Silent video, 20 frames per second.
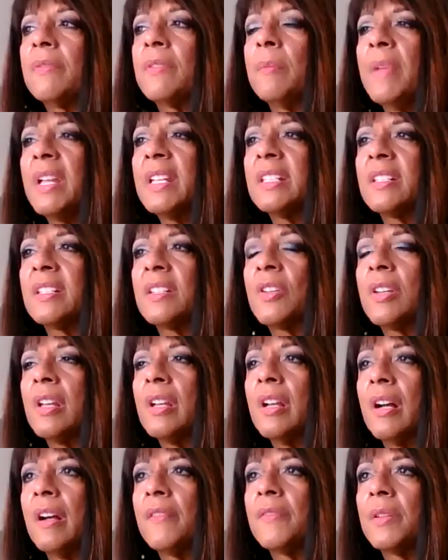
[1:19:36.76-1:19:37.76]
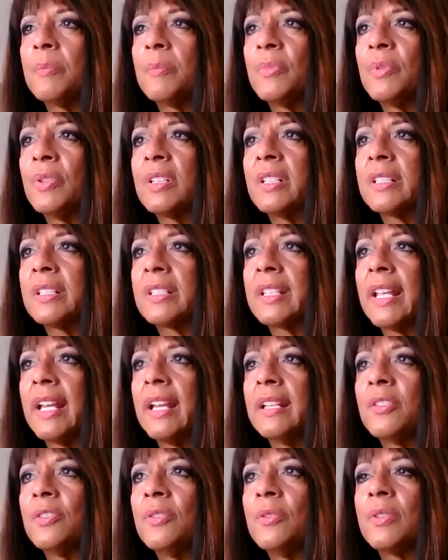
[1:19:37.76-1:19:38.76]
the message of the book is
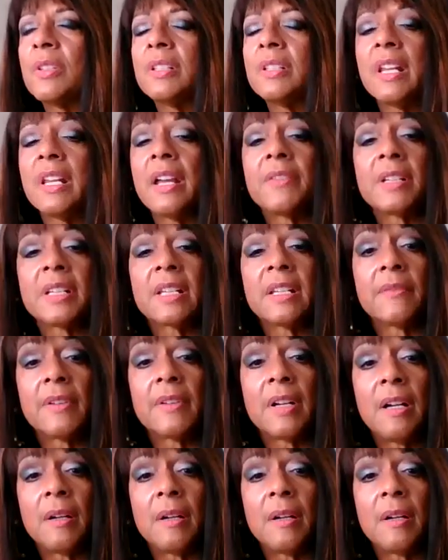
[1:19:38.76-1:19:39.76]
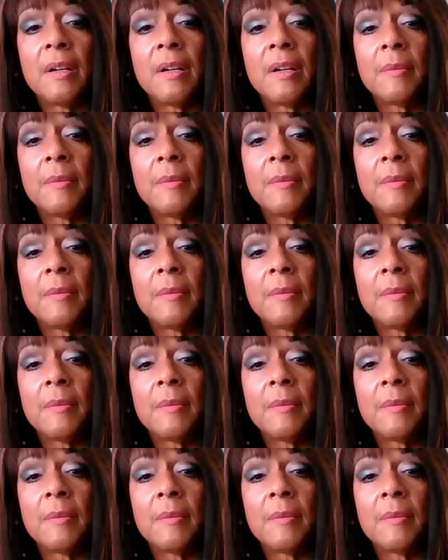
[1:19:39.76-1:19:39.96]
that you can never give up.